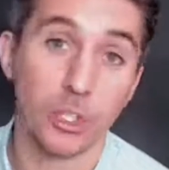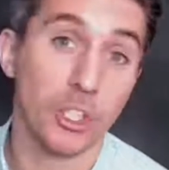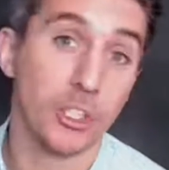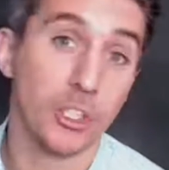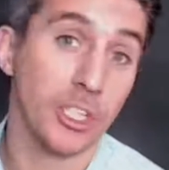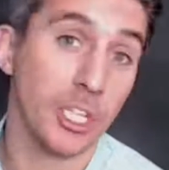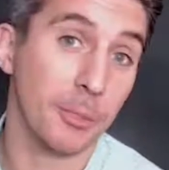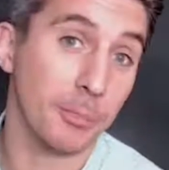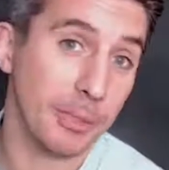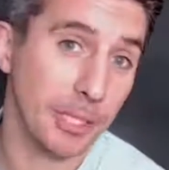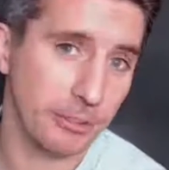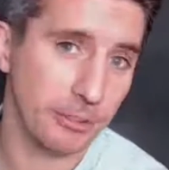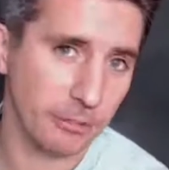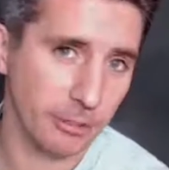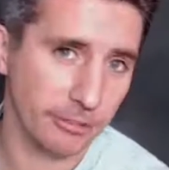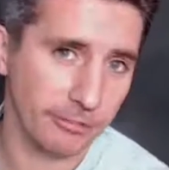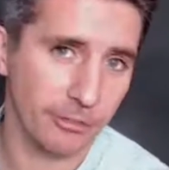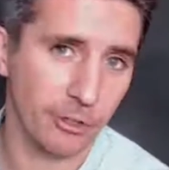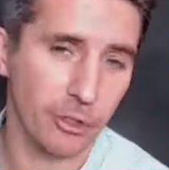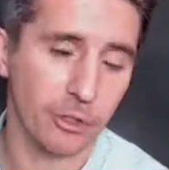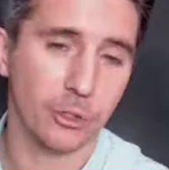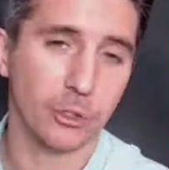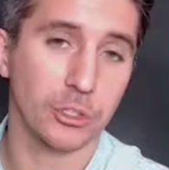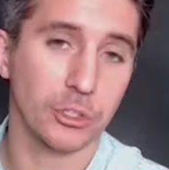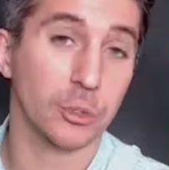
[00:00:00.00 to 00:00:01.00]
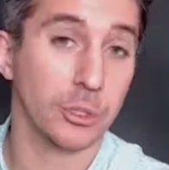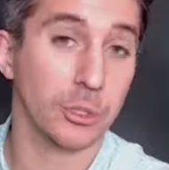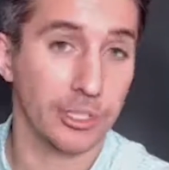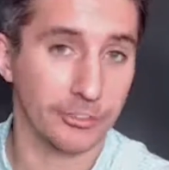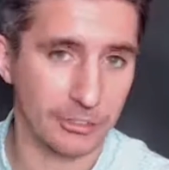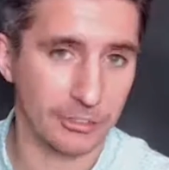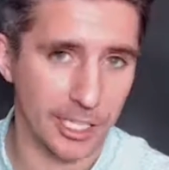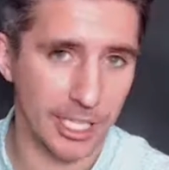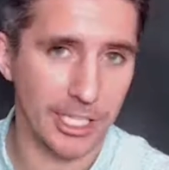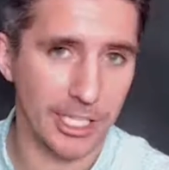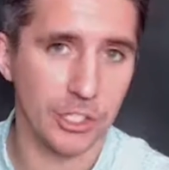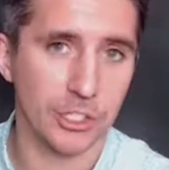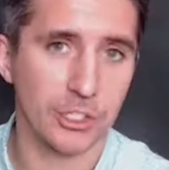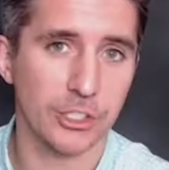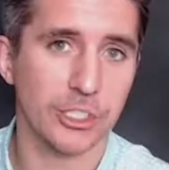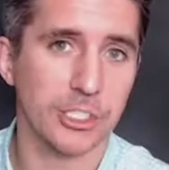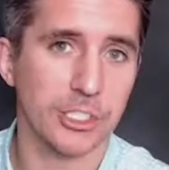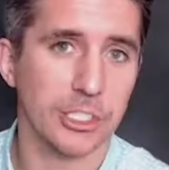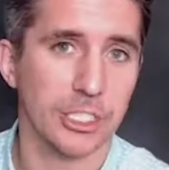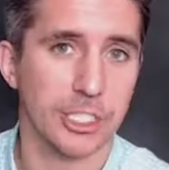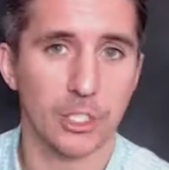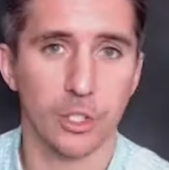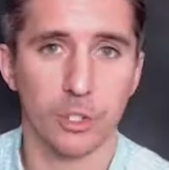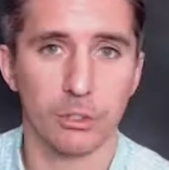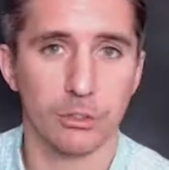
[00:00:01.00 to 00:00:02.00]
Could there be a referral to a different
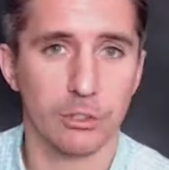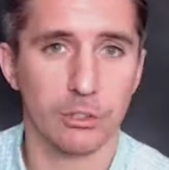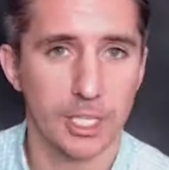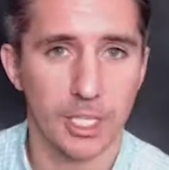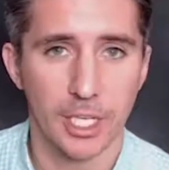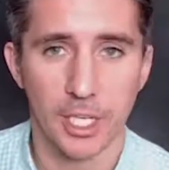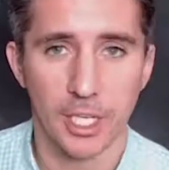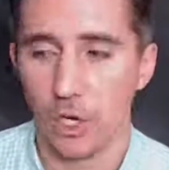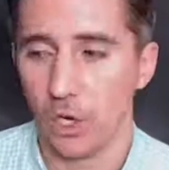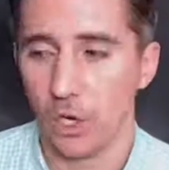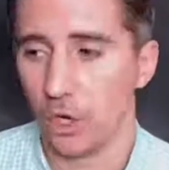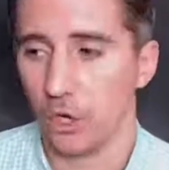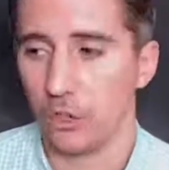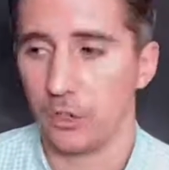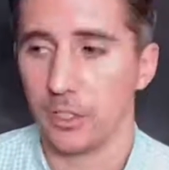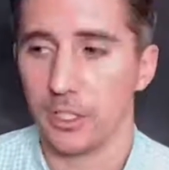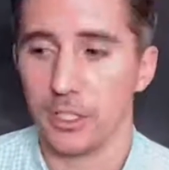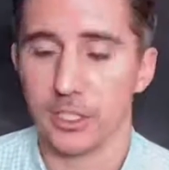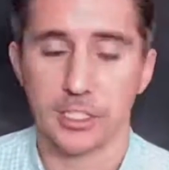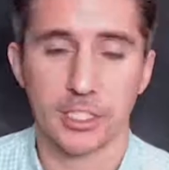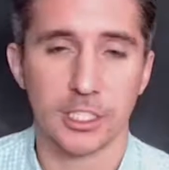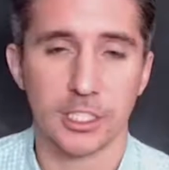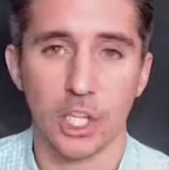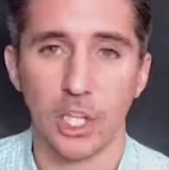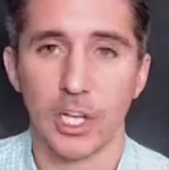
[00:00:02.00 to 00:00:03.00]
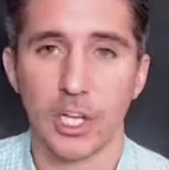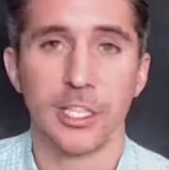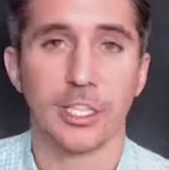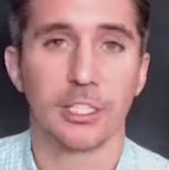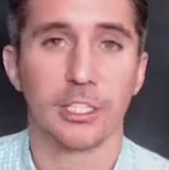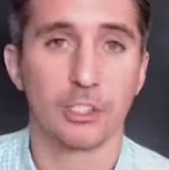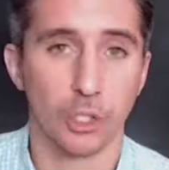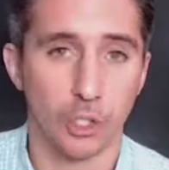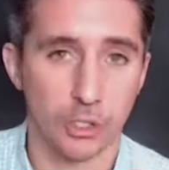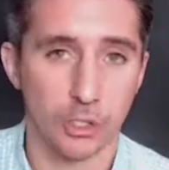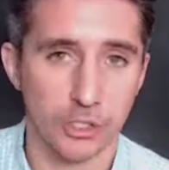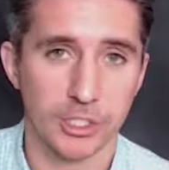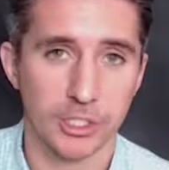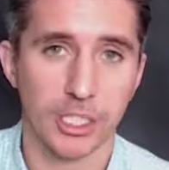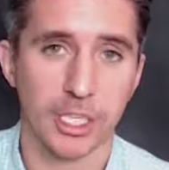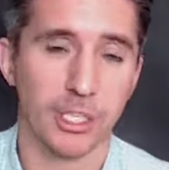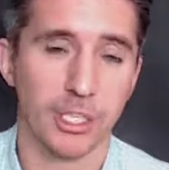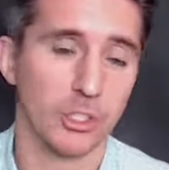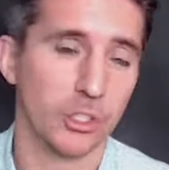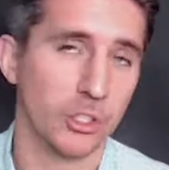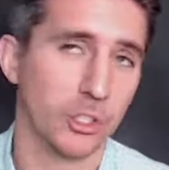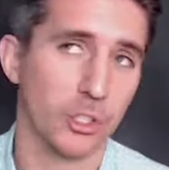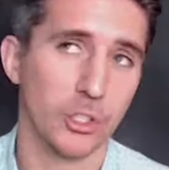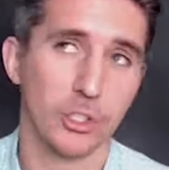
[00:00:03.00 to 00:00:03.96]
agency on on a slight cross sell?